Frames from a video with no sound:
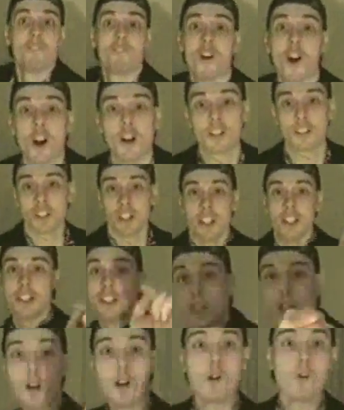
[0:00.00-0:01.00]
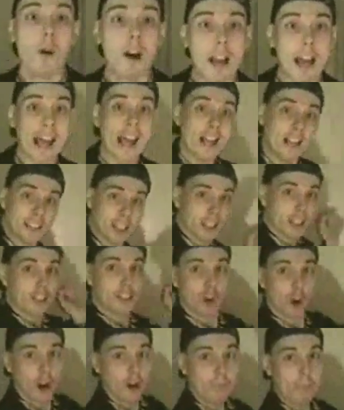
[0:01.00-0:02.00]
First, you want to head to
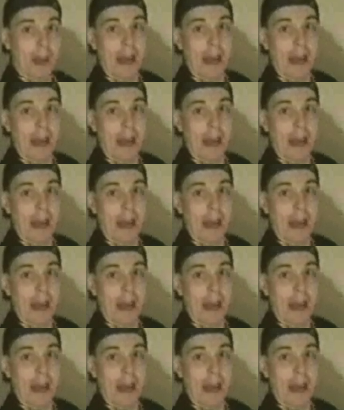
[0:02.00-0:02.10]
your